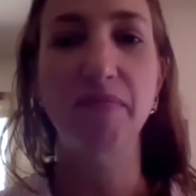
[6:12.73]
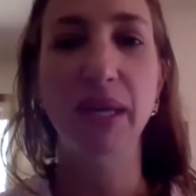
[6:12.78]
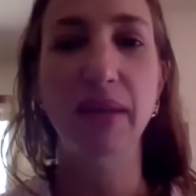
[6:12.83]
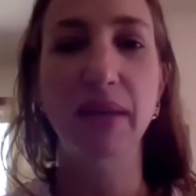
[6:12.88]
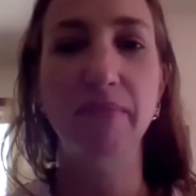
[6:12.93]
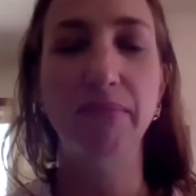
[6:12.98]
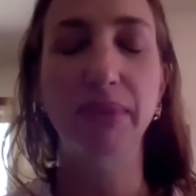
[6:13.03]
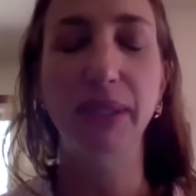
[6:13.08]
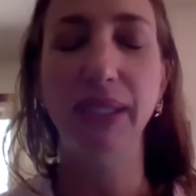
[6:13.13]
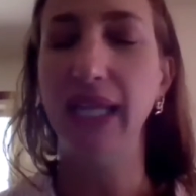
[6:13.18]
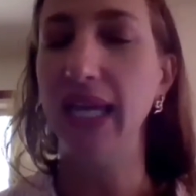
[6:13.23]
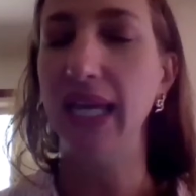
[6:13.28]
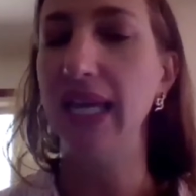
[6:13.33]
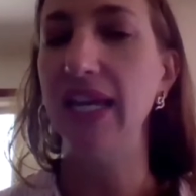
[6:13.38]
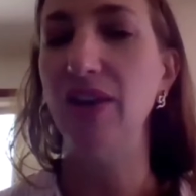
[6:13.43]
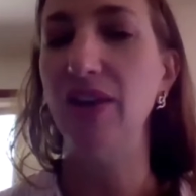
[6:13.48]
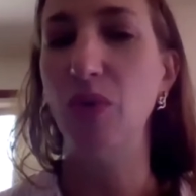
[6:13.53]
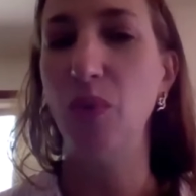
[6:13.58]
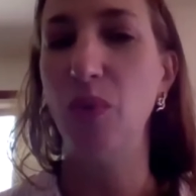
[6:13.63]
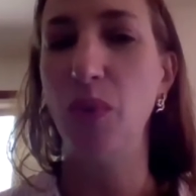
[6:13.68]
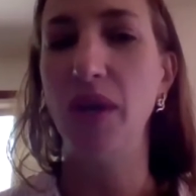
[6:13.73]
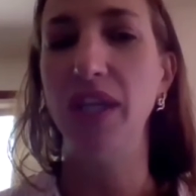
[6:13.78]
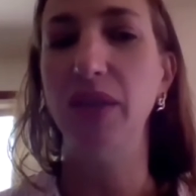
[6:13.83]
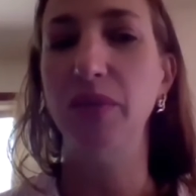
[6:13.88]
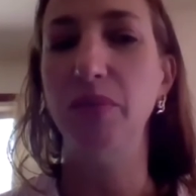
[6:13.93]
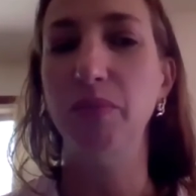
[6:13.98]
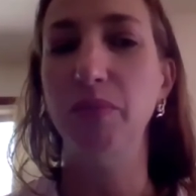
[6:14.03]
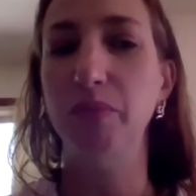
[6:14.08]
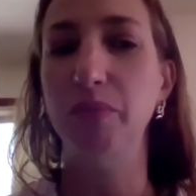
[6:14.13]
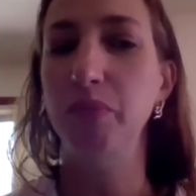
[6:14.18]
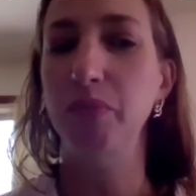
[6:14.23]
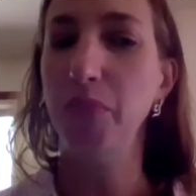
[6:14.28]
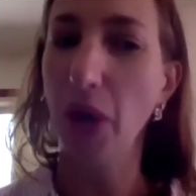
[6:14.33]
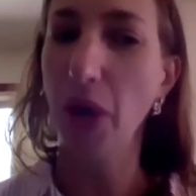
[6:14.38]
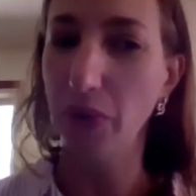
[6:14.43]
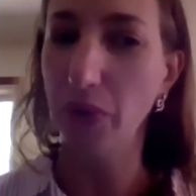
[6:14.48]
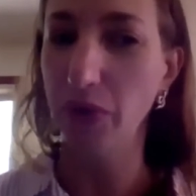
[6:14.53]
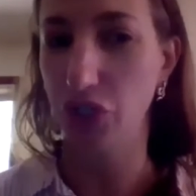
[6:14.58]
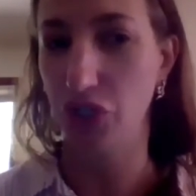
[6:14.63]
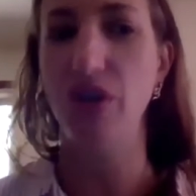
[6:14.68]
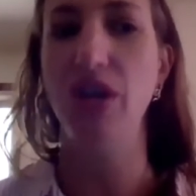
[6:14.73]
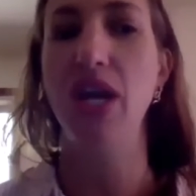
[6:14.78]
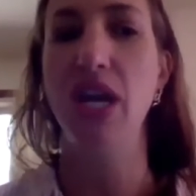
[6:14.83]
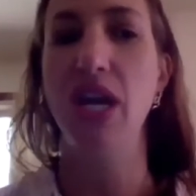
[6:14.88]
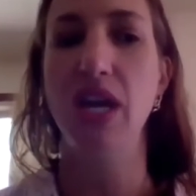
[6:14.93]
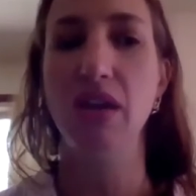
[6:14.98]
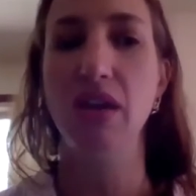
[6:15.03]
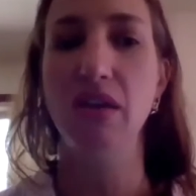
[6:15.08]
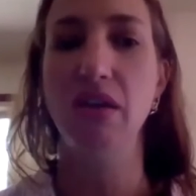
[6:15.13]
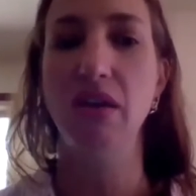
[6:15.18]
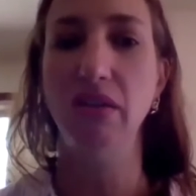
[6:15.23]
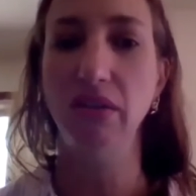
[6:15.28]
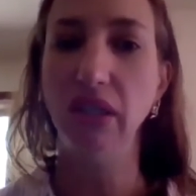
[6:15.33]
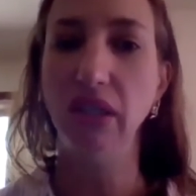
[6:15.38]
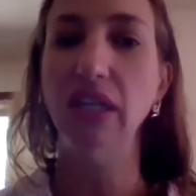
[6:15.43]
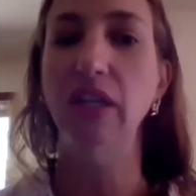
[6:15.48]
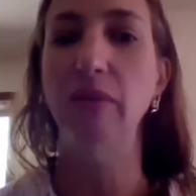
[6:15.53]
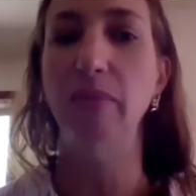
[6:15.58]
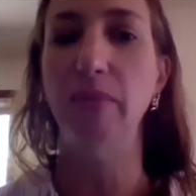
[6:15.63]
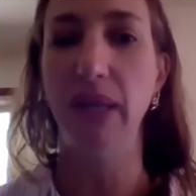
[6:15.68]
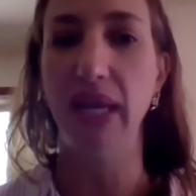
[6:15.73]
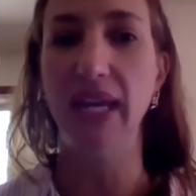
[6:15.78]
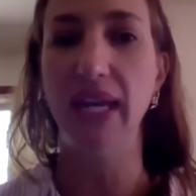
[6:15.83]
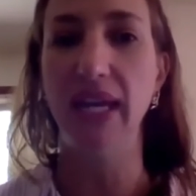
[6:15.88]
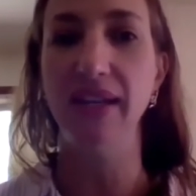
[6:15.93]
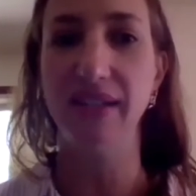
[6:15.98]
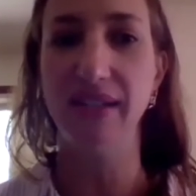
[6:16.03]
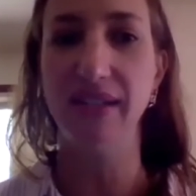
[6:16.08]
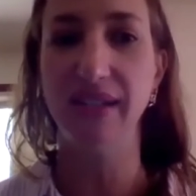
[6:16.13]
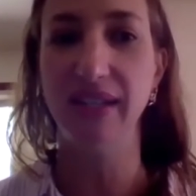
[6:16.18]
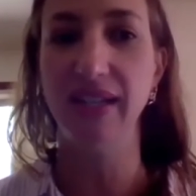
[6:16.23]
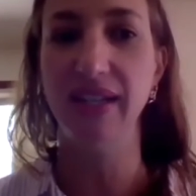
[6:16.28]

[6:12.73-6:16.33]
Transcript: been playing with poetry a little bit.